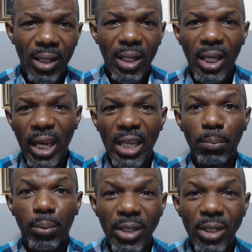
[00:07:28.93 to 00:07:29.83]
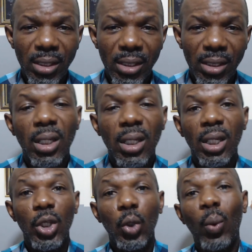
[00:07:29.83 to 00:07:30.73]
In the prison,
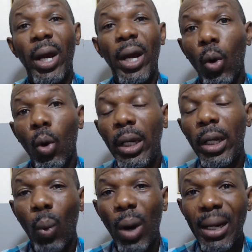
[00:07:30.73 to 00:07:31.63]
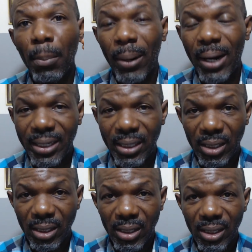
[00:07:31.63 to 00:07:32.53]
you wear only one brand
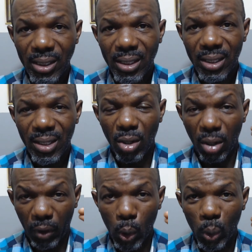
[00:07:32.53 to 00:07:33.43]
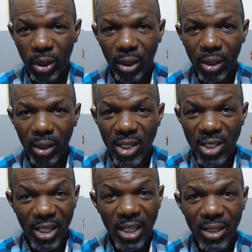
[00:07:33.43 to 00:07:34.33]
of clothes, isn't
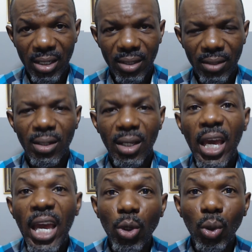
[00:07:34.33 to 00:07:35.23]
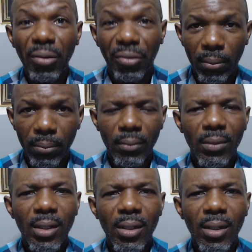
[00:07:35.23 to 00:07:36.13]
it? A uniform.
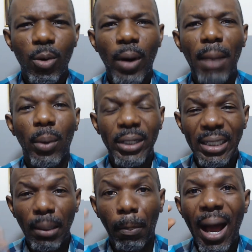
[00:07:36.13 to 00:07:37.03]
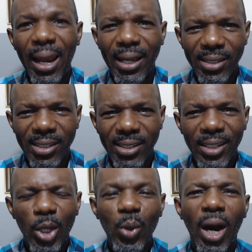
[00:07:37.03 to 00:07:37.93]
Right, but in the palace,
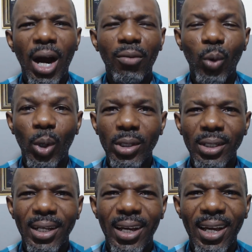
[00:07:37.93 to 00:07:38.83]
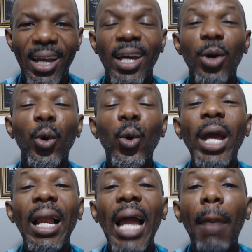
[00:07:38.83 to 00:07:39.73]
you have what?
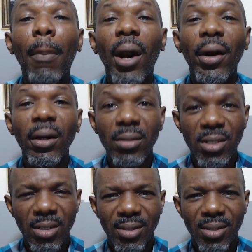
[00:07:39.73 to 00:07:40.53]
Royal apparels.